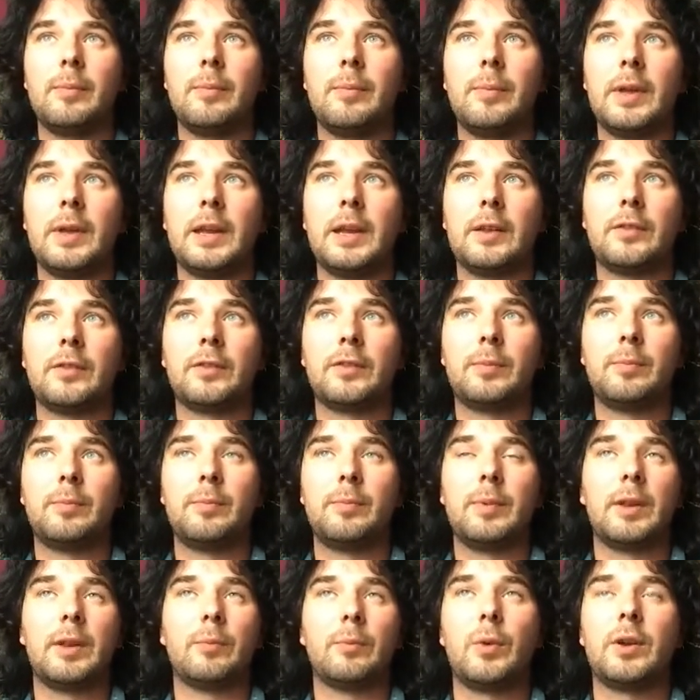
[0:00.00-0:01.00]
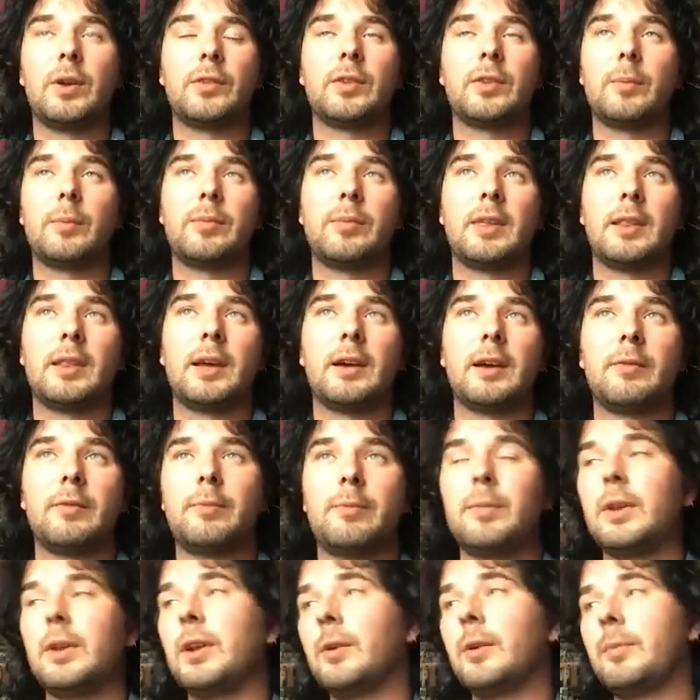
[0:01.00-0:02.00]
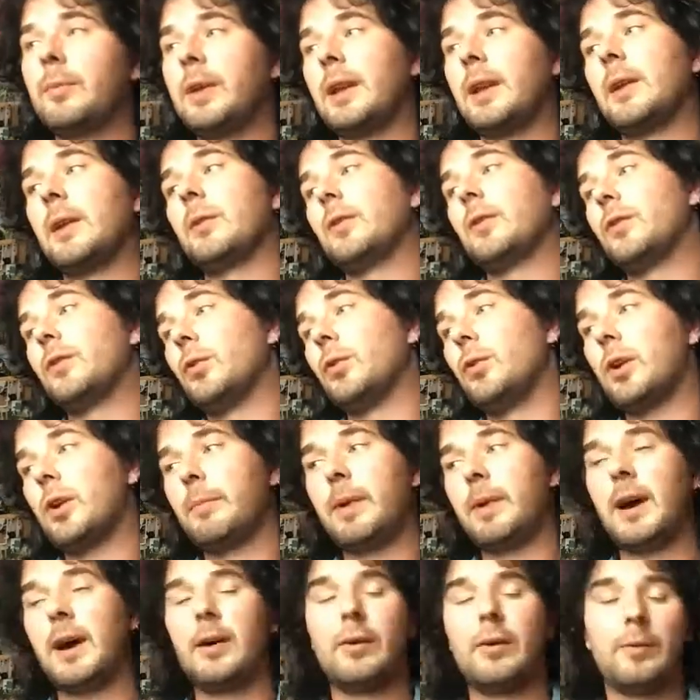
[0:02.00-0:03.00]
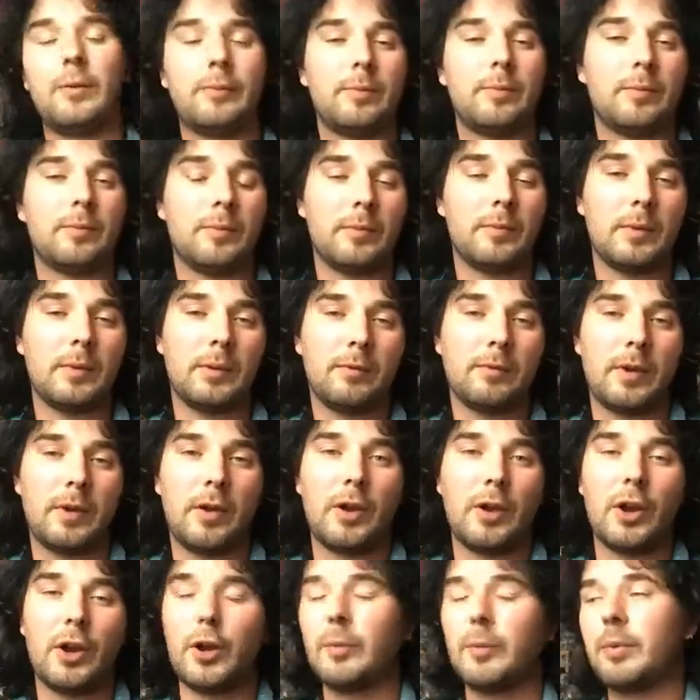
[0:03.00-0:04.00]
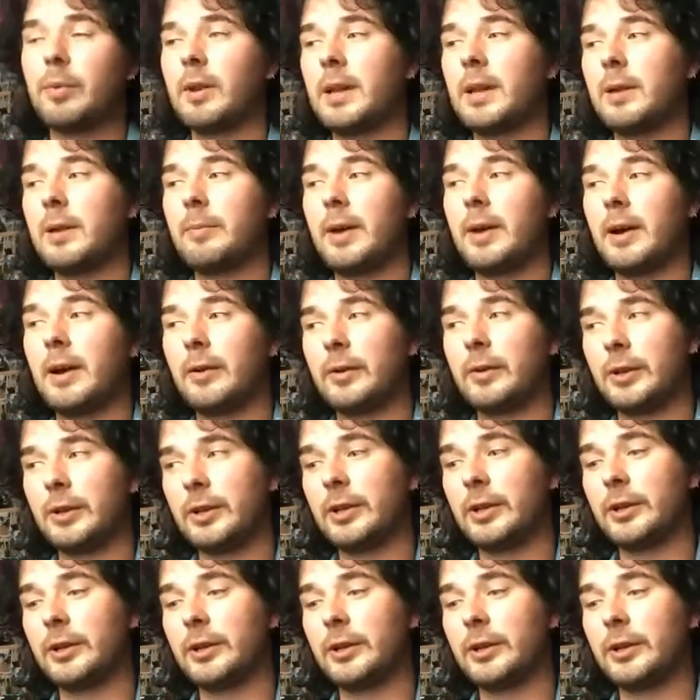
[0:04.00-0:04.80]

it wants something that being able to talk about very openly about,